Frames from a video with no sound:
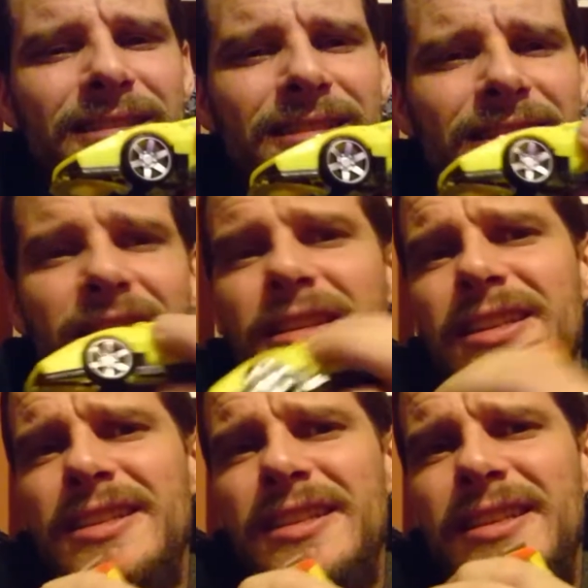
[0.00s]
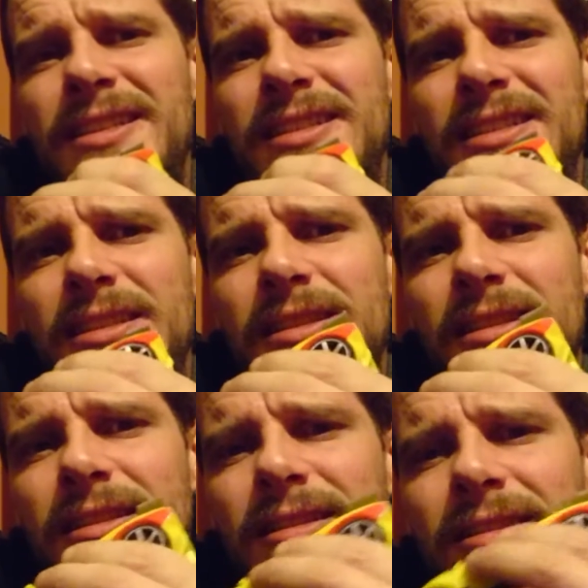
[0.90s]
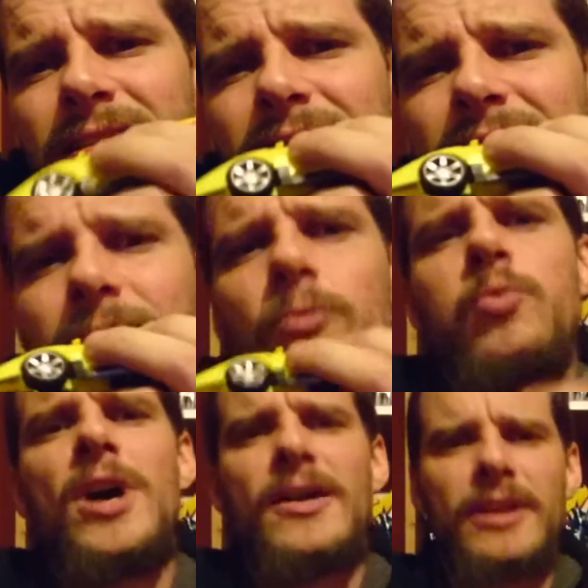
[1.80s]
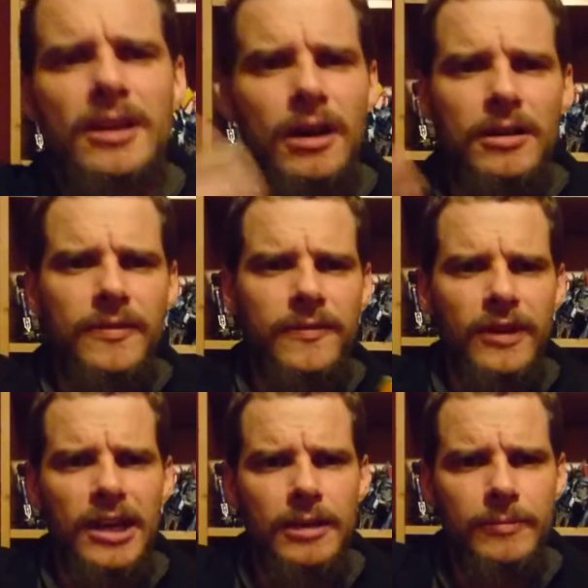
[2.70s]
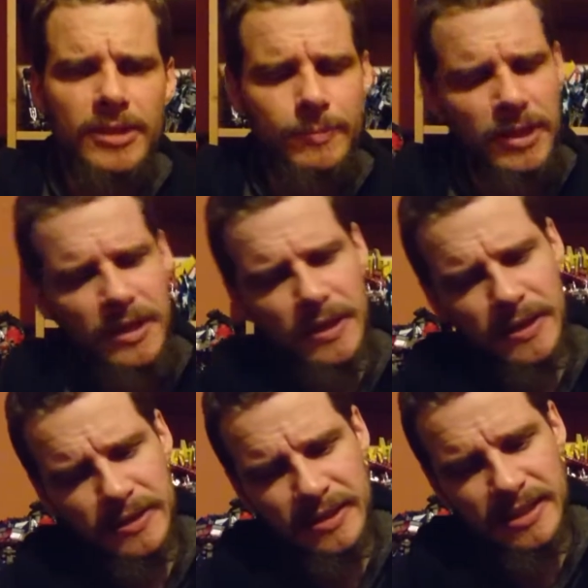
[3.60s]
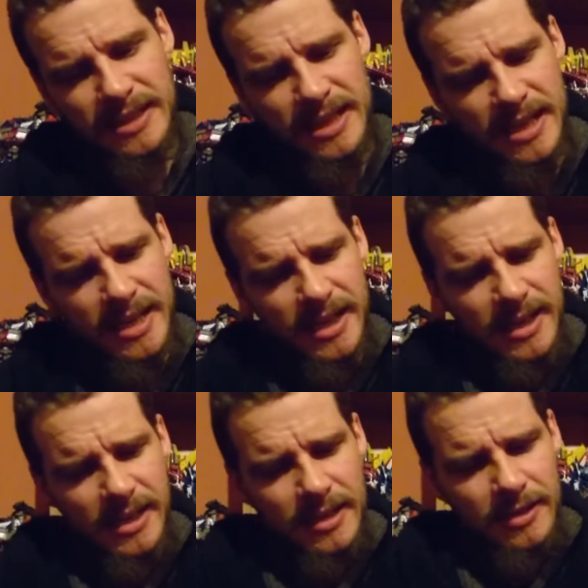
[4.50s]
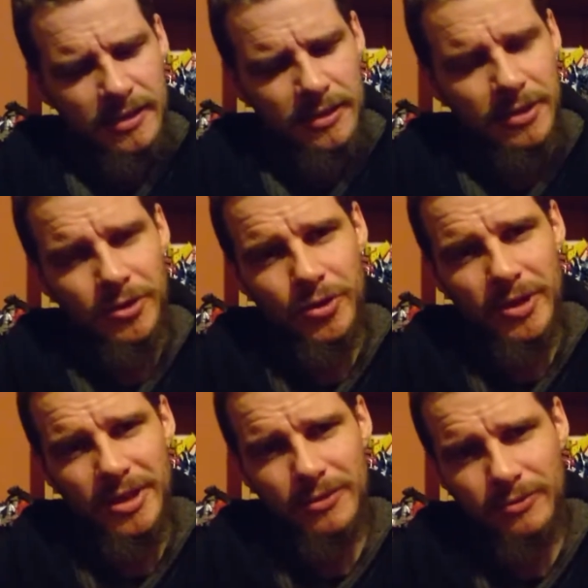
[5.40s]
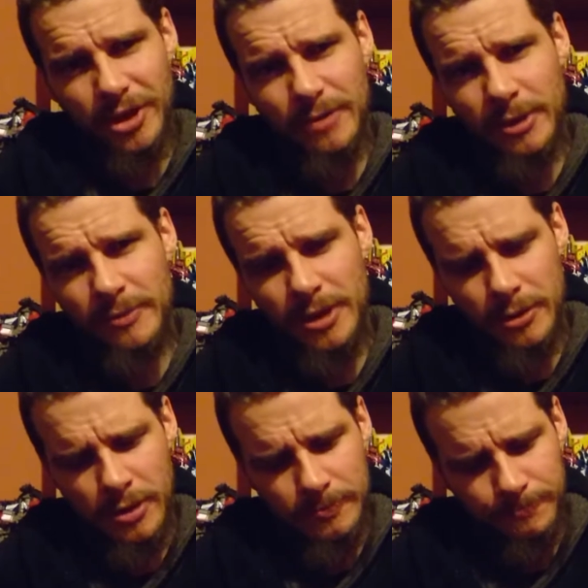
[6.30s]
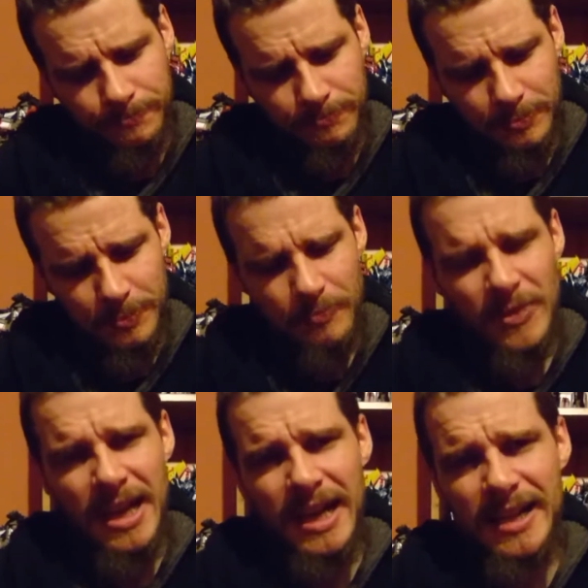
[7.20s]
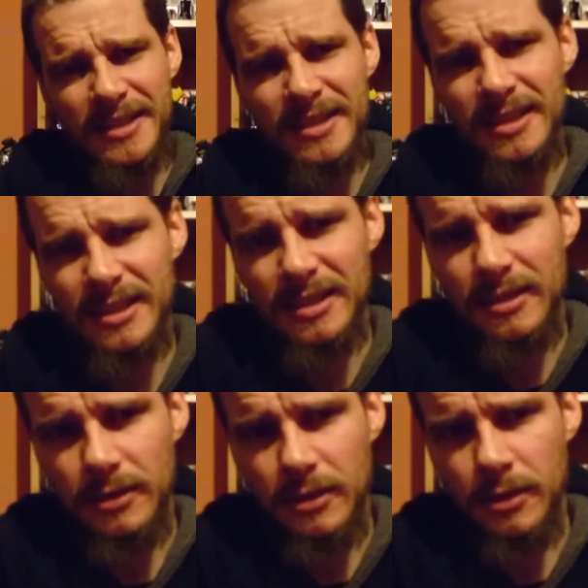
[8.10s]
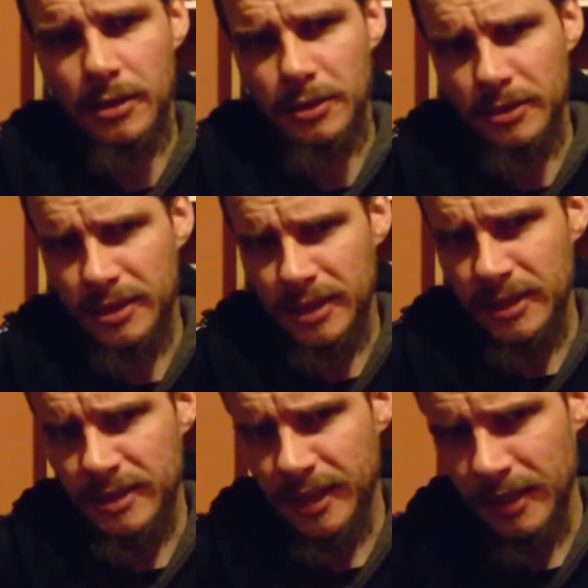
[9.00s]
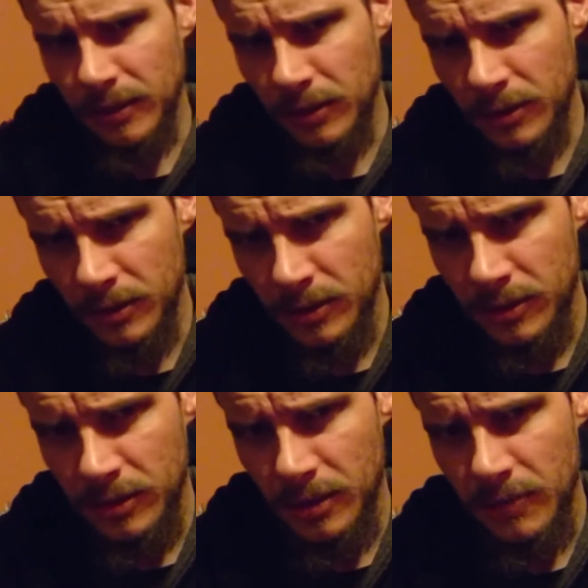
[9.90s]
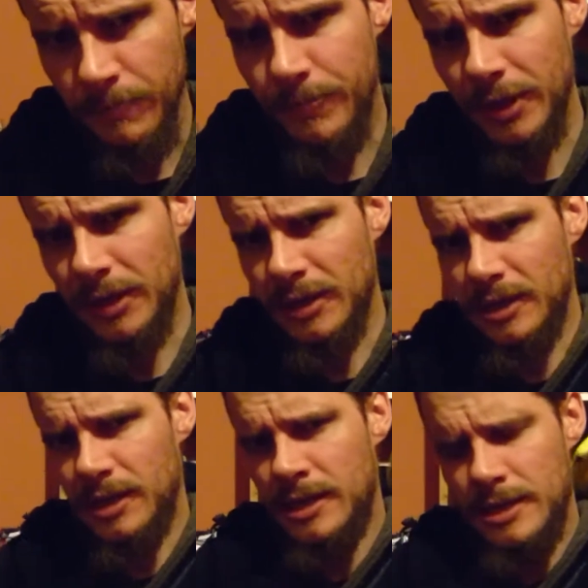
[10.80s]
See, this is where it kind of flips, because Sunstreaker's robot mode has good detail, but